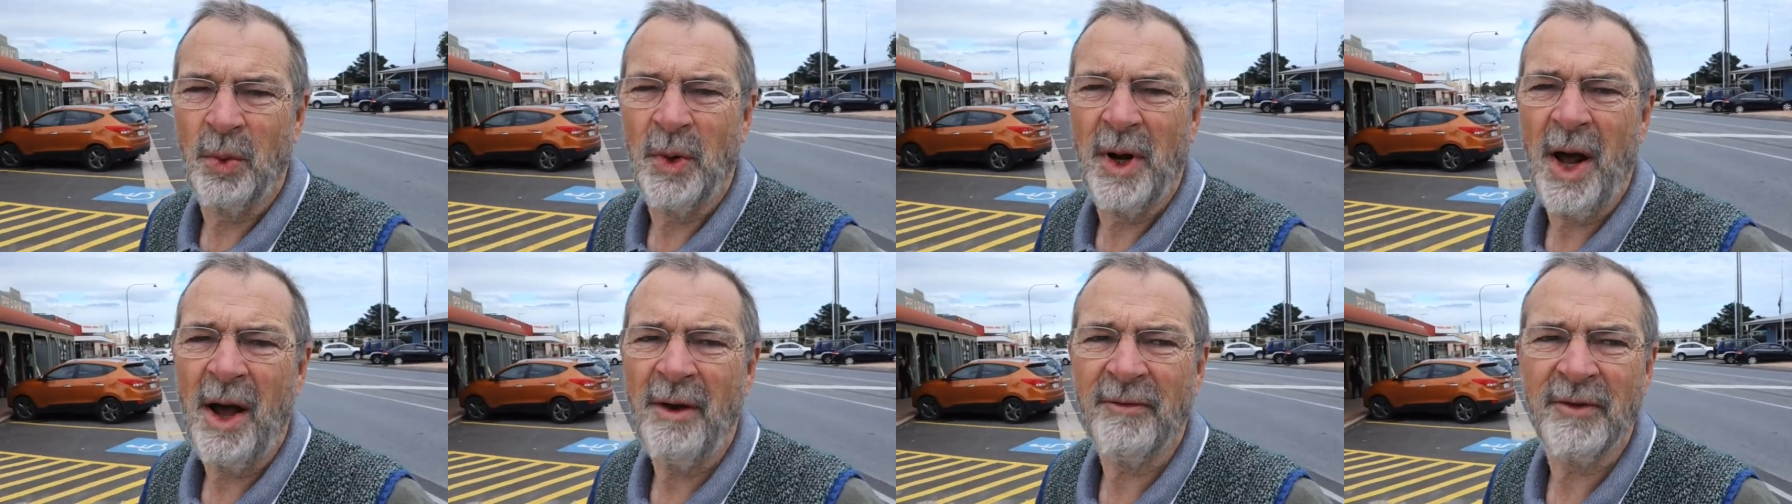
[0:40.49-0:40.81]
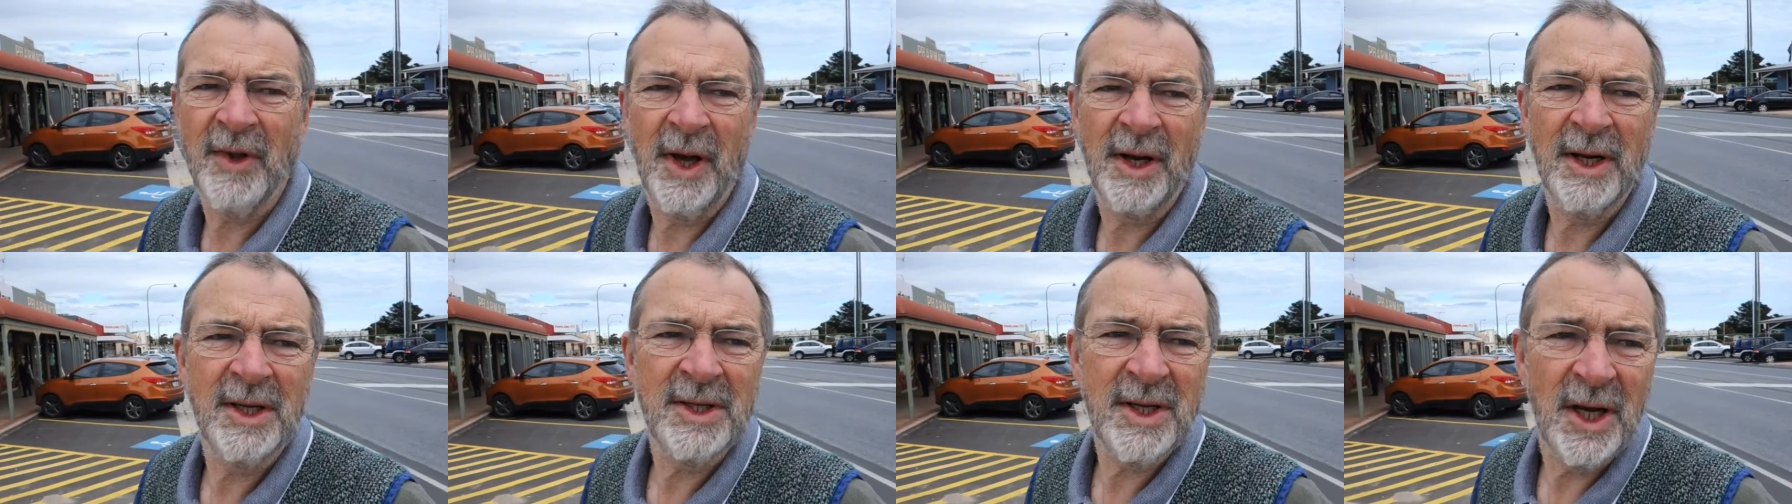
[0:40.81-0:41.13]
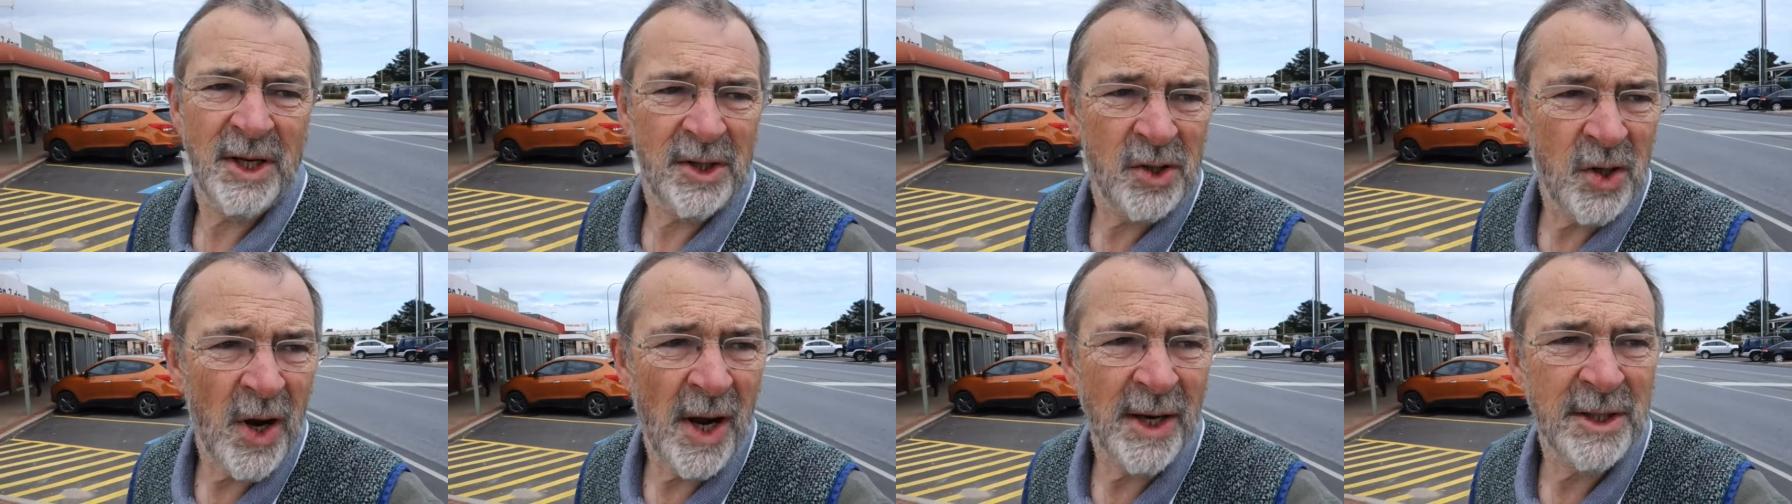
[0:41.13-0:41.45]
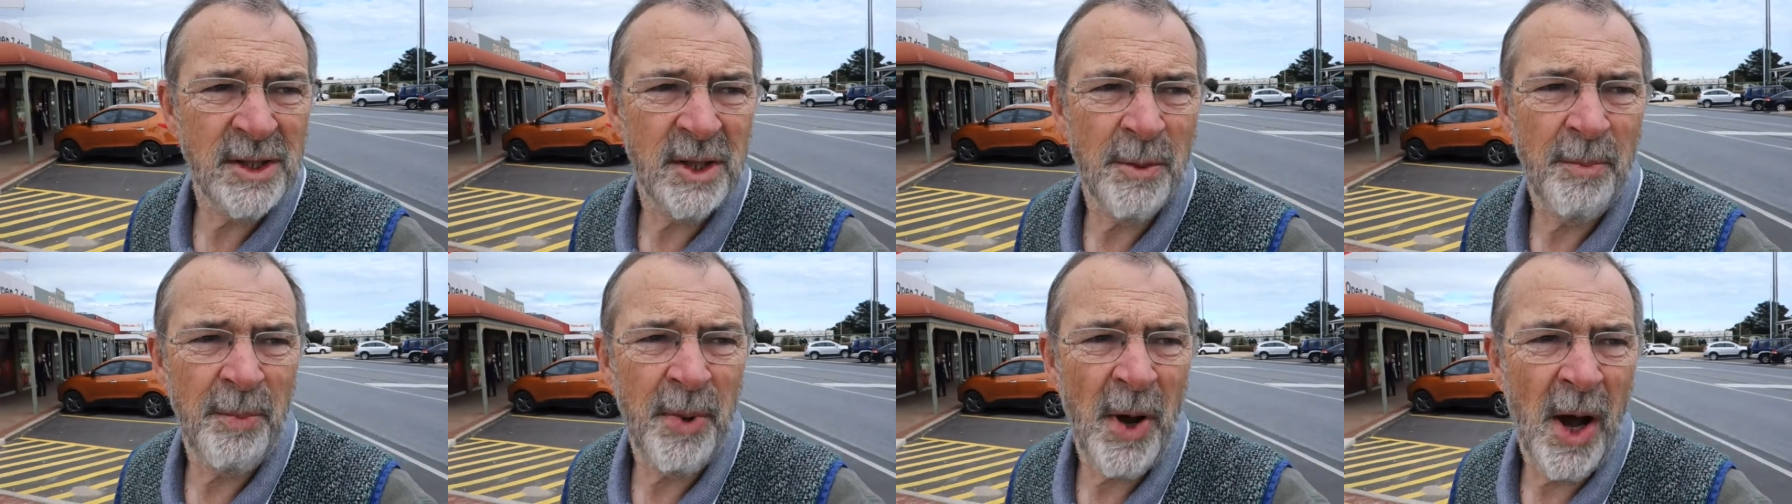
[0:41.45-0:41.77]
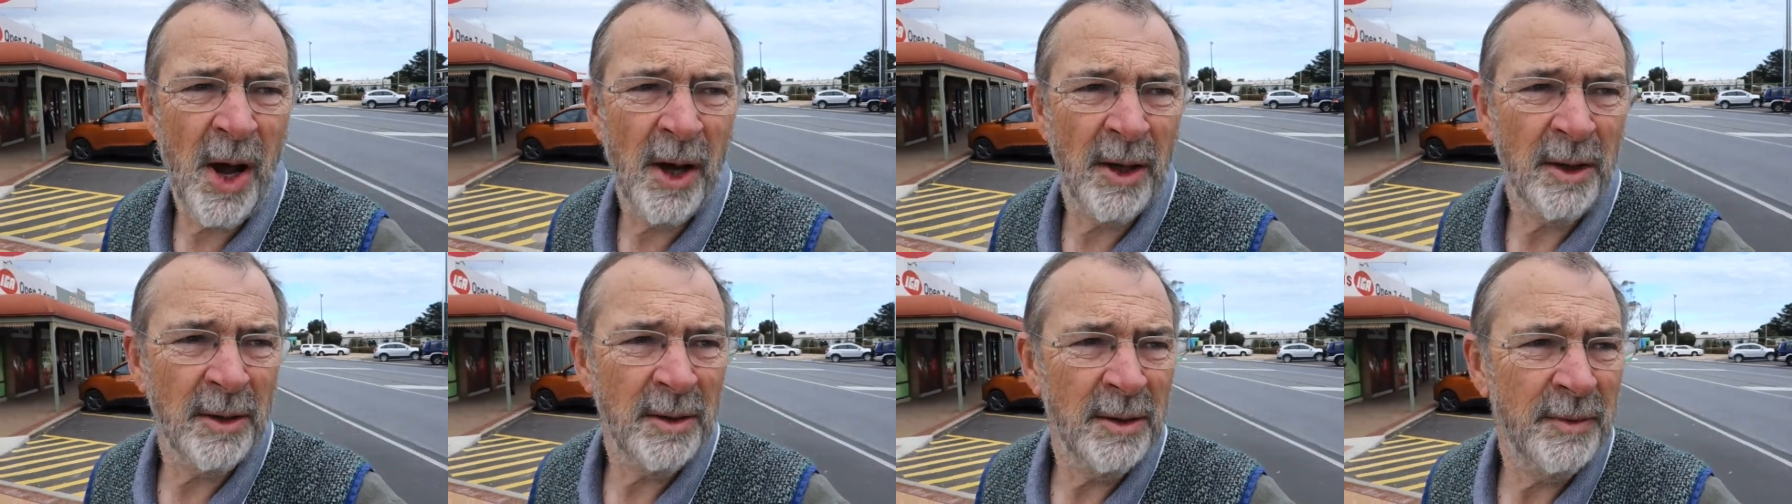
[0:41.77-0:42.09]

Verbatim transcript: what I've done is I tried to park,